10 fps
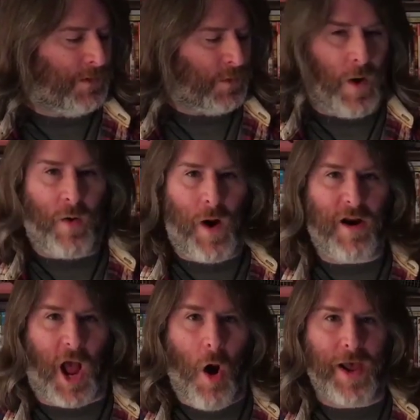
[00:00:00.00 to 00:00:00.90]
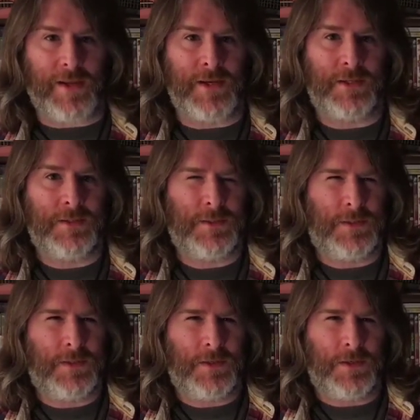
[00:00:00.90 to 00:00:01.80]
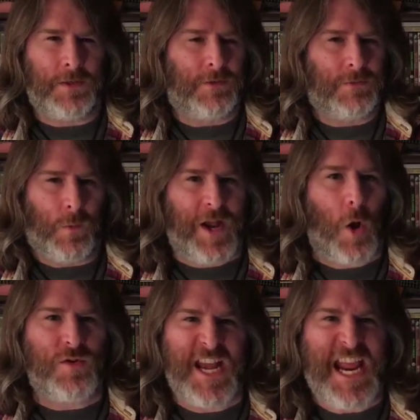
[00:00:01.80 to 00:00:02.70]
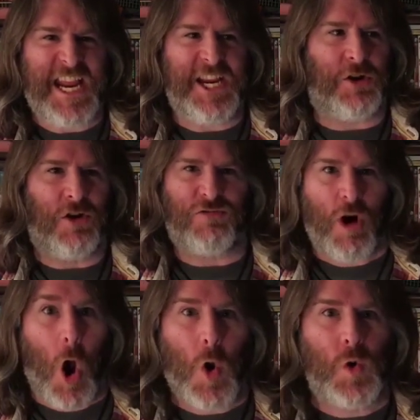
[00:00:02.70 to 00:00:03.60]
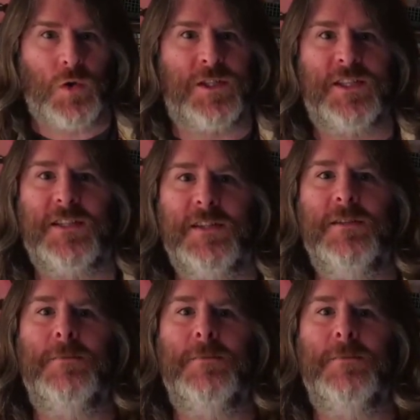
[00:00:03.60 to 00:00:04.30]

Where we're going, we don't need roads.